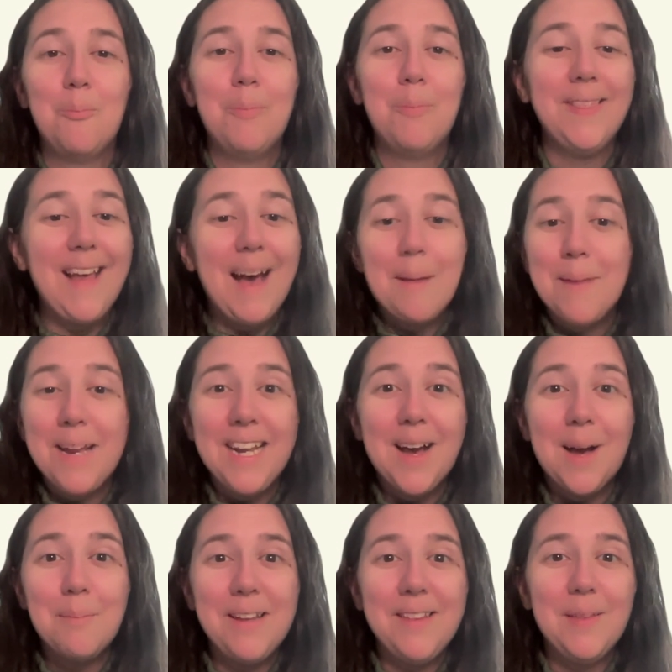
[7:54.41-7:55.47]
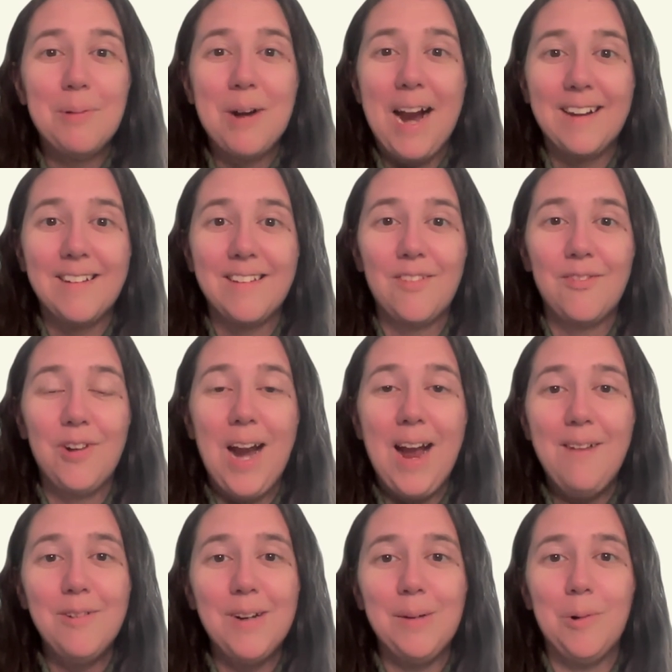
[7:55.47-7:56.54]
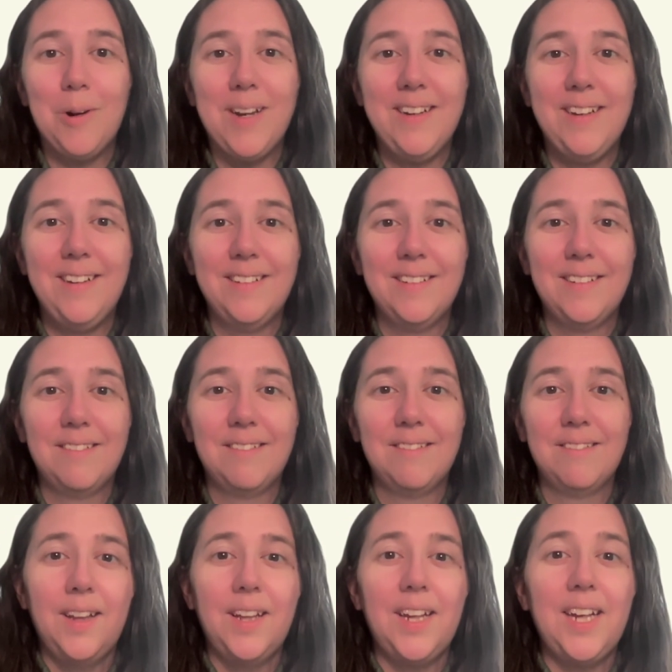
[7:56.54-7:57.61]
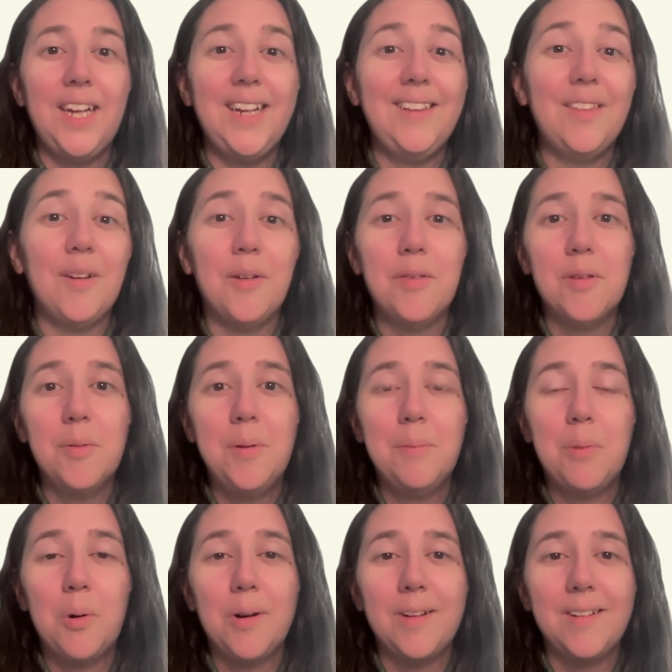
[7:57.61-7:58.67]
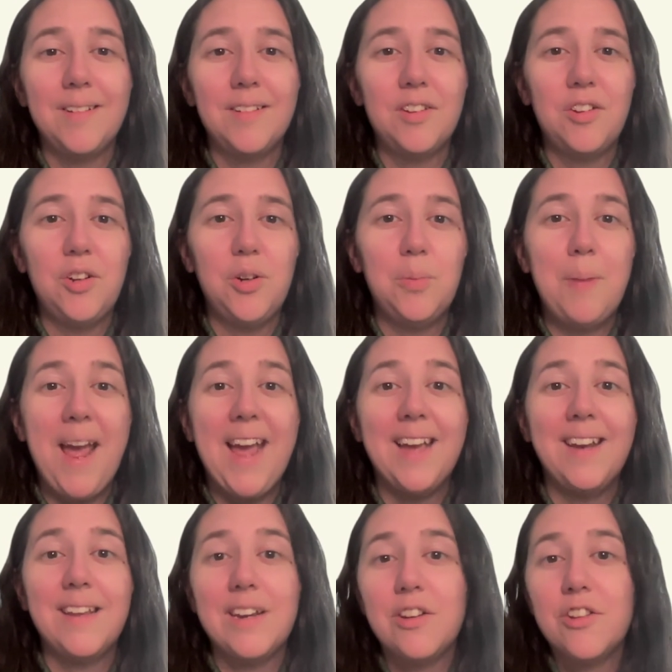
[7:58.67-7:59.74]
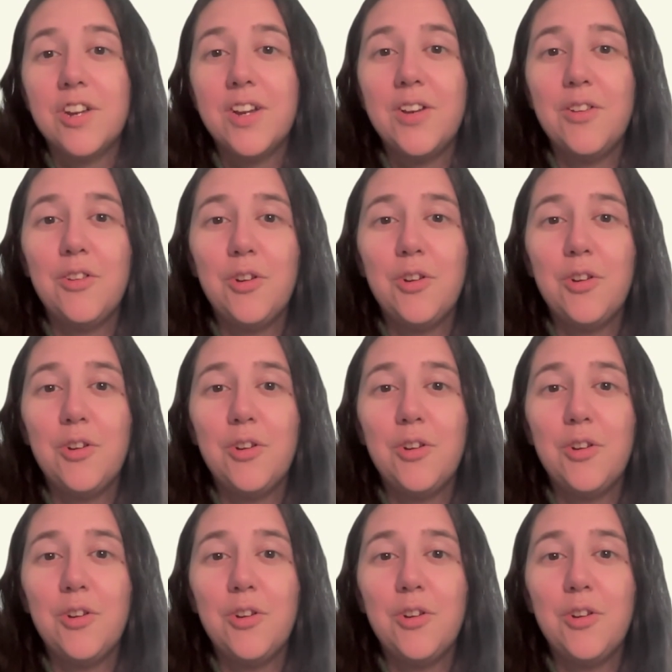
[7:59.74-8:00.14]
but that may not be the practice for everyone. It's also important to pay attention